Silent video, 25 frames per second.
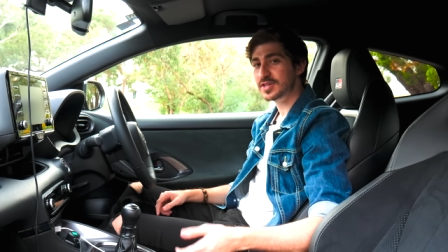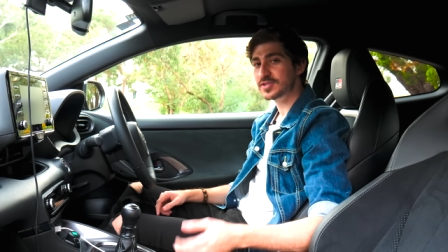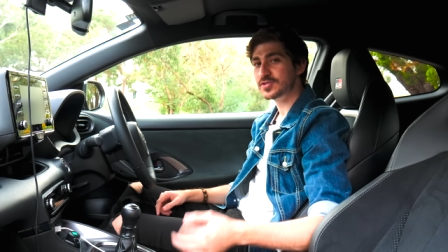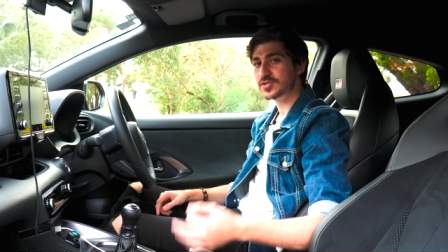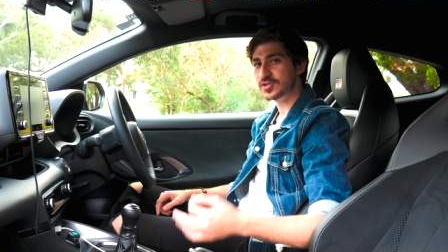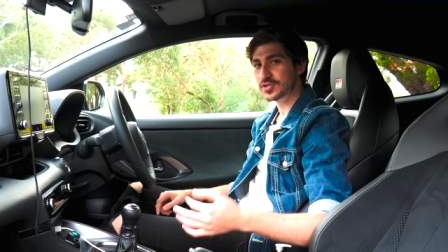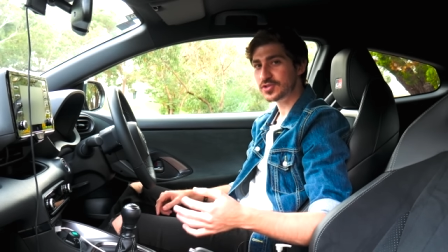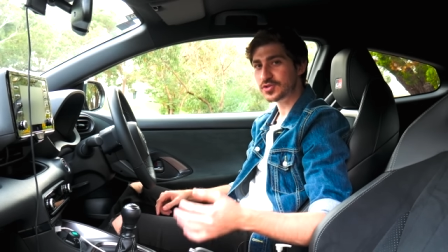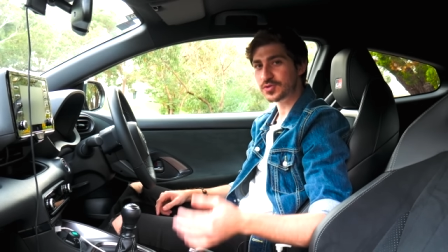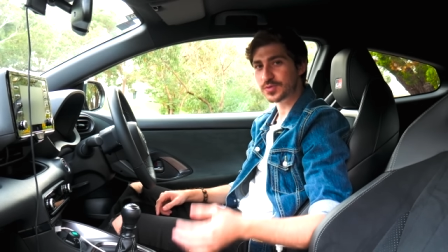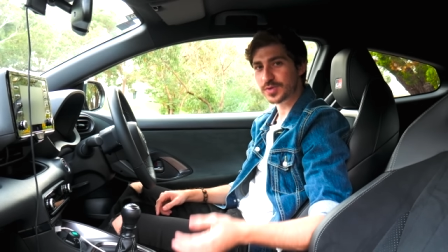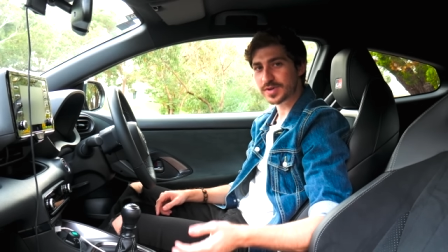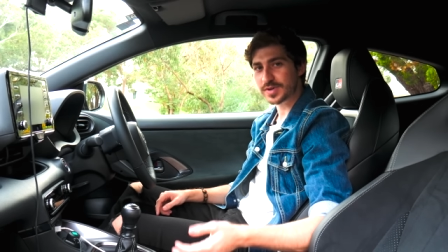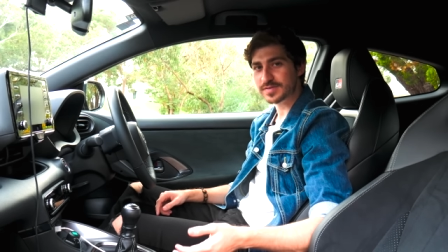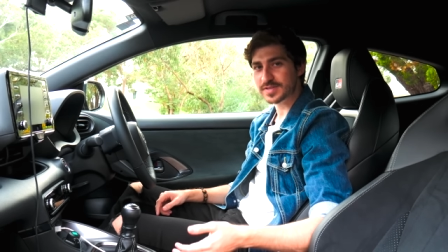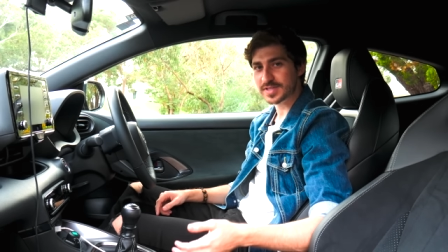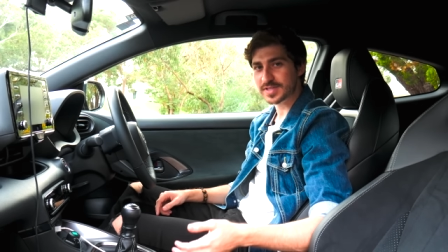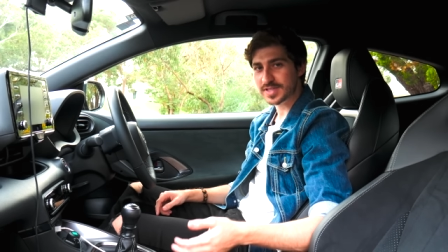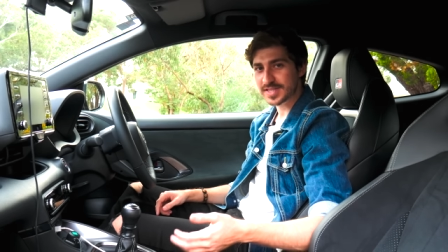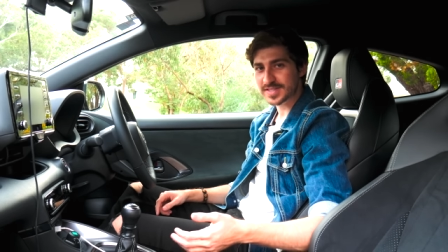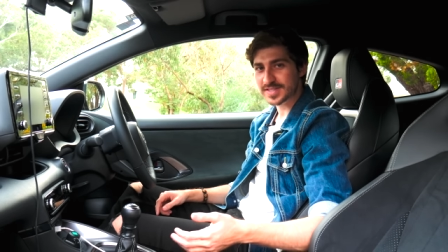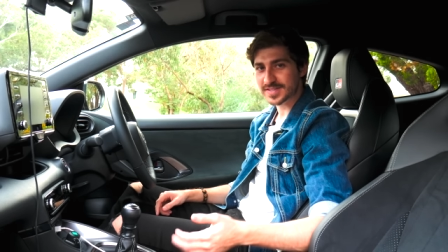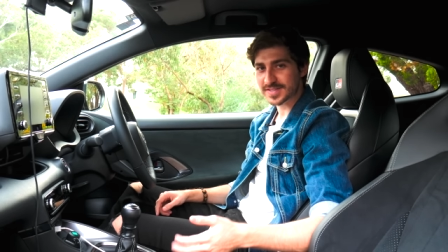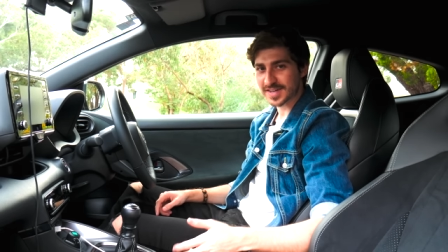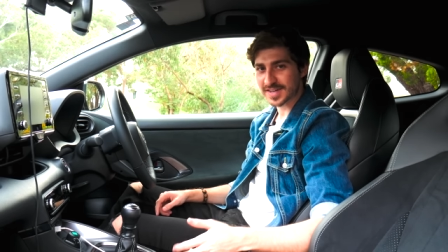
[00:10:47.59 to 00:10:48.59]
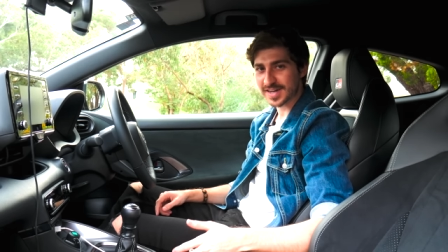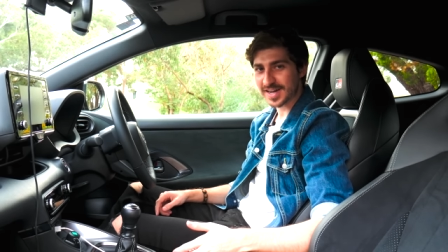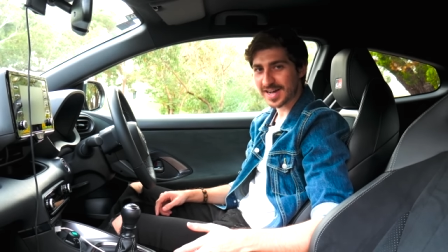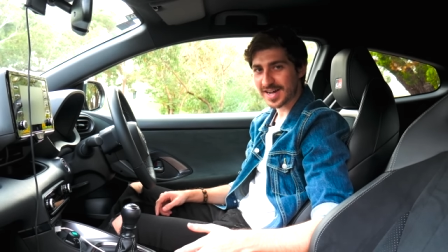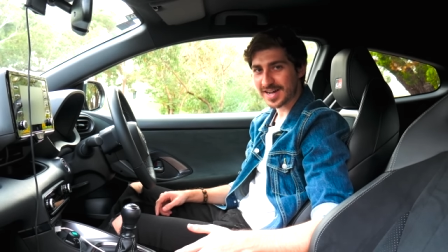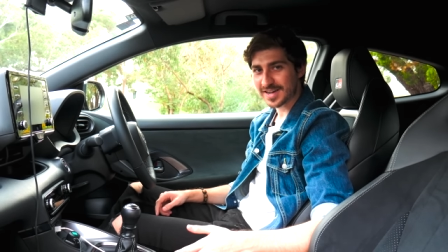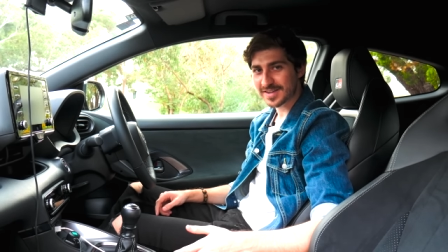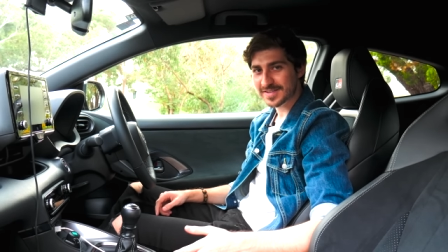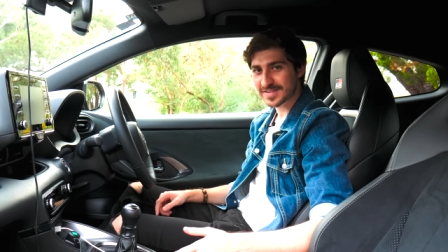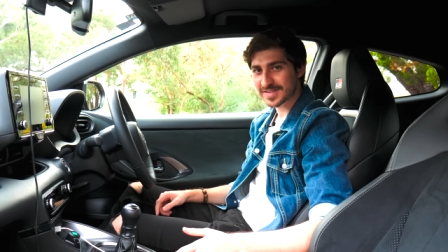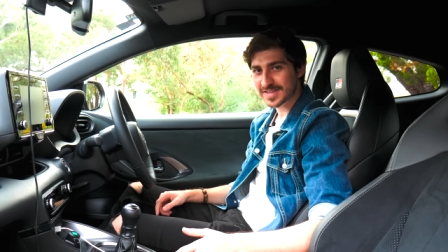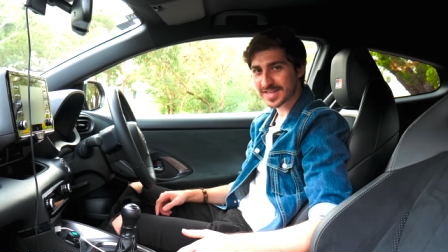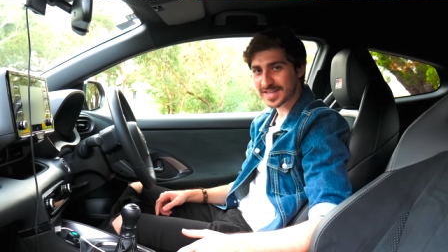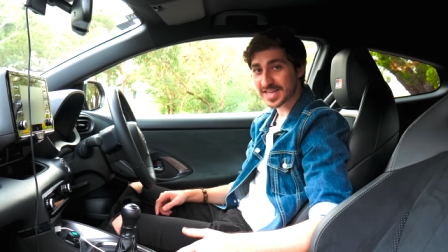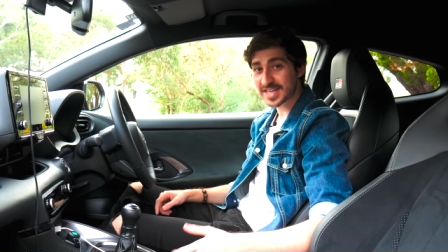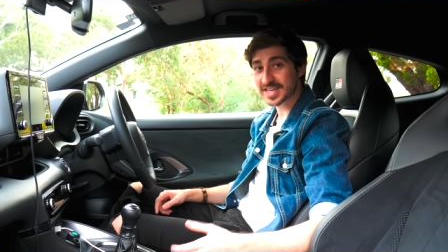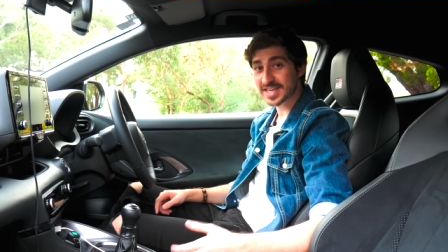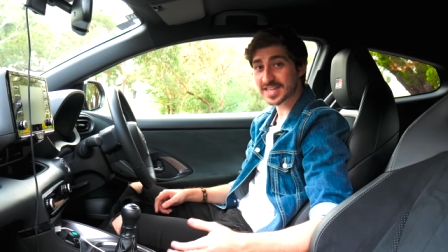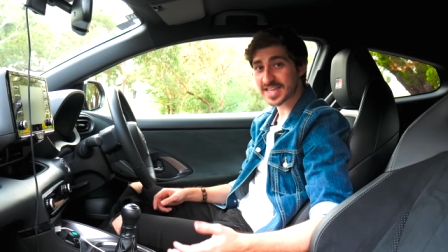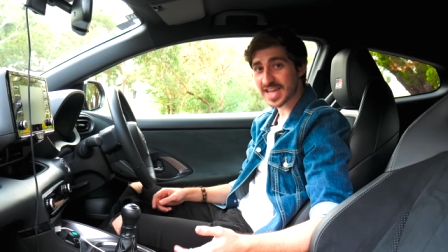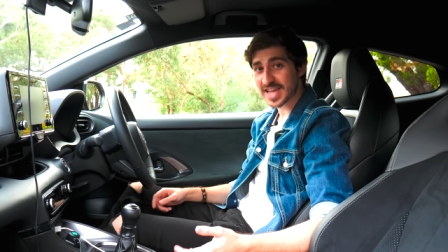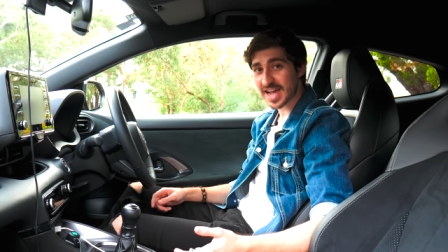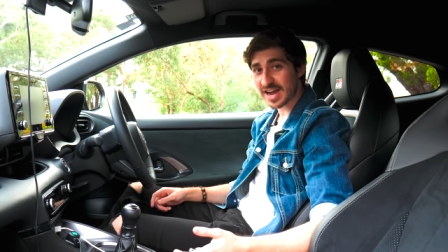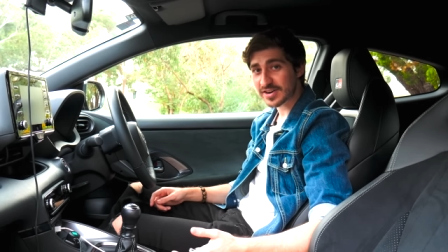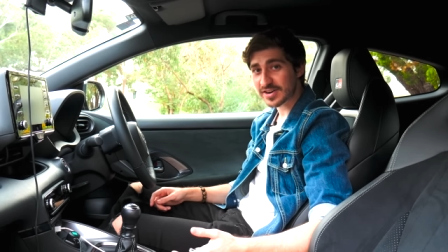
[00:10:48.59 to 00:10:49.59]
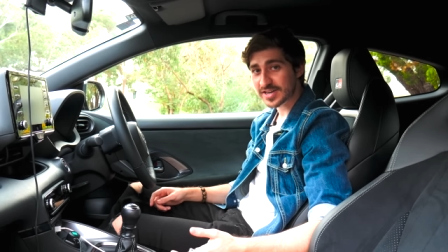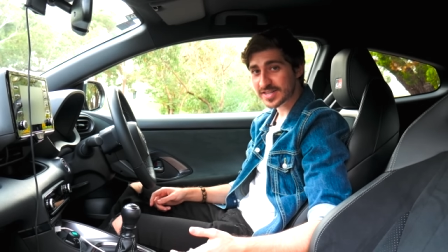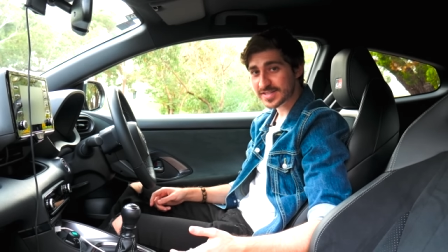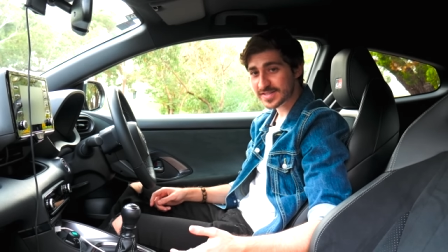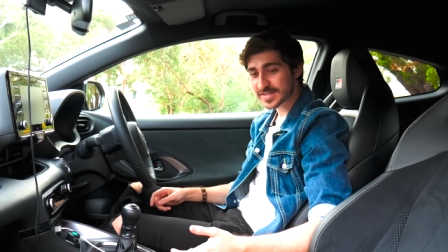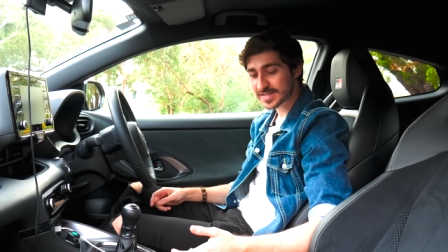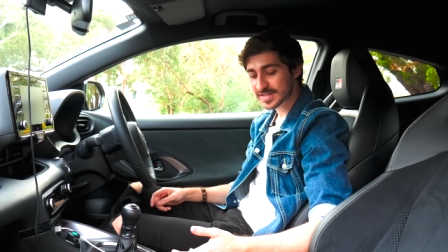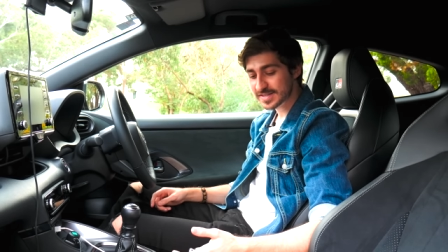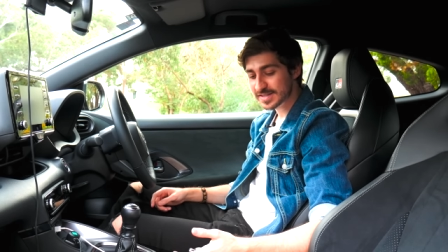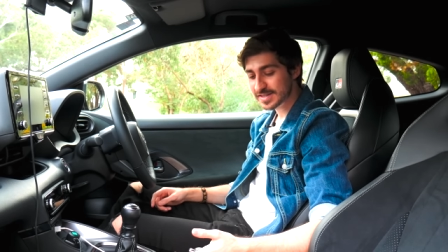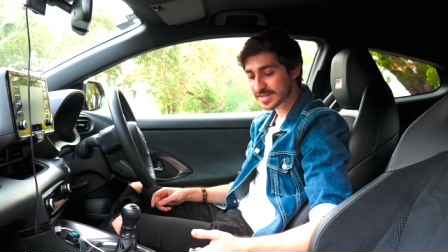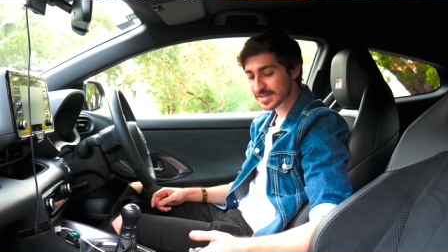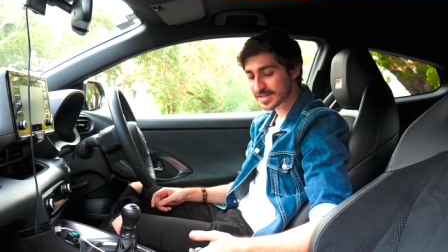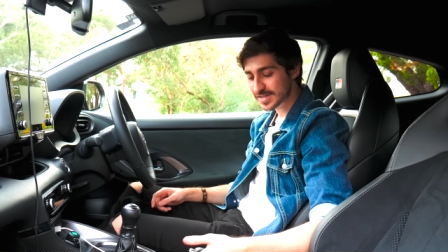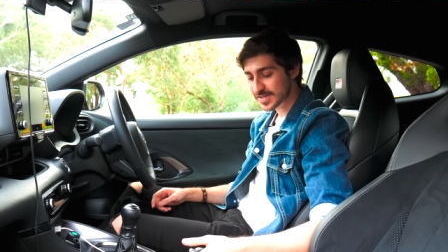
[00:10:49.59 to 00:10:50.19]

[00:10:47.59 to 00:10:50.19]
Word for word: to drift this car in a Yaris.